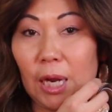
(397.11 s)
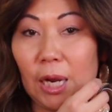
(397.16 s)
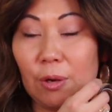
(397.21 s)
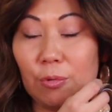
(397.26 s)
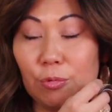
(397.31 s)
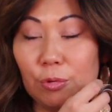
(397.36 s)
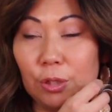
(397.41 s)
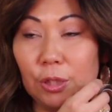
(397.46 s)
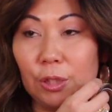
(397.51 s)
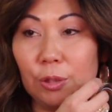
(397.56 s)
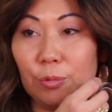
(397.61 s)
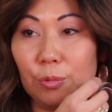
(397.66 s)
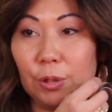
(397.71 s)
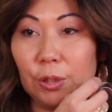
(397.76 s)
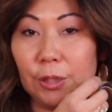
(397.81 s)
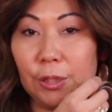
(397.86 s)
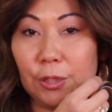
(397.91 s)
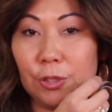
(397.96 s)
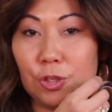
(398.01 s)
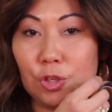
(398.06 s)
I
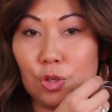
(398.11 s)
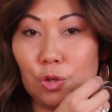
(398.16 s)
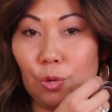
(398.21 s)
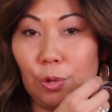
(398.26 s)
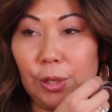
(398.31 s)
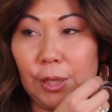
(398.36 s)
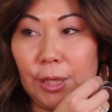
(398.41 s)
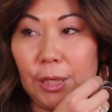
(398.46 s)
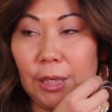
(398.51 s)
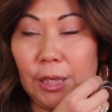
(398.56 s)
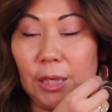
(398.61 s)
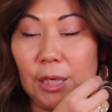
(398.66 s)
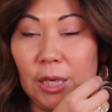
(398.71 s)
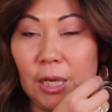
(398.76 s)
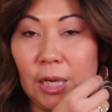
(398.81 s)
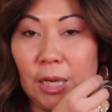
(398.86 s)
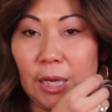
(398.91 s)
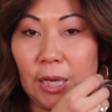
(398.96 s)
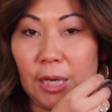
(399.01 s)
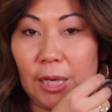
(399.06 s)
really enjoy it,
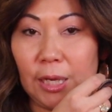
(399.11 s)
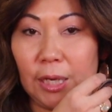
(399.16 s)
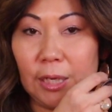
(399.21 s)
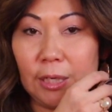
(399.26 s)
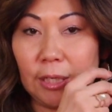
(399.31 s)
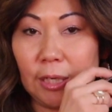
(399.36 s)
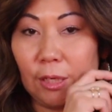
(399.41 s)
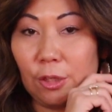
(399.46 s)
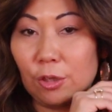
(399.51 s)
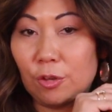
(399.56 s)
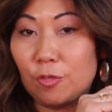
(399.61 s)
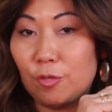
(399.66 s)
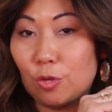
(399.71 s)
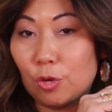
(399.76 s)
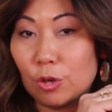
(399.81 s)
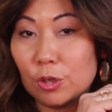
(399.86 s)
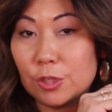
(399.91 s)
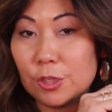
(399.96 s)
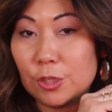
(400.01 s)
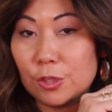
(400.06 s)
and I look
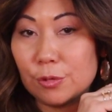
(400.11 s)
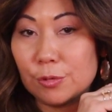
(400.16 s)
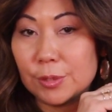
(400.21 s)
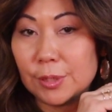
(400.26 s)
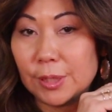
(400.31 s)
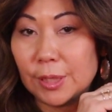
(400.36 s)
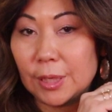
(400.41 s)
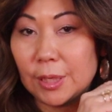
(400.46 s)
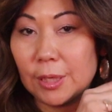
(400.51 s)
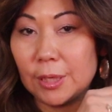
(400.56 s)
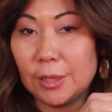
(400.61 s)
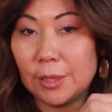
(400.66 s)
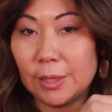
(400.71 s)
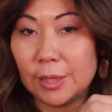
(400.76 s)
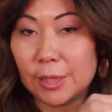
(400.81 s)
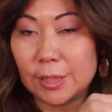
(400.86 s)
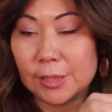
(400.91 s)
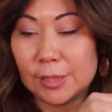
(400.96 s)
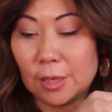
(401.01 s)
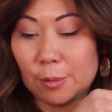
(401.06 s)
forward to using it
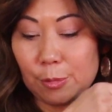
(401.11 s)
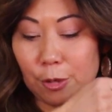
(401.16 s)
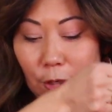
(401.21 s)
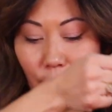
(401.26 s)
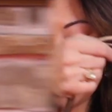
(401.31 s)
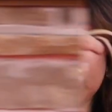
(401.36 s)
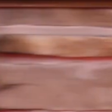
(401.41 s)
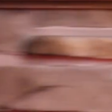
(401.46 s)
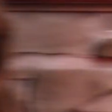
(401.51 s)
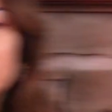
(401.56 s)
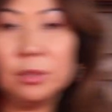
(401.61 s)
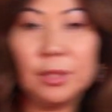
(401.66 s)
next summer. And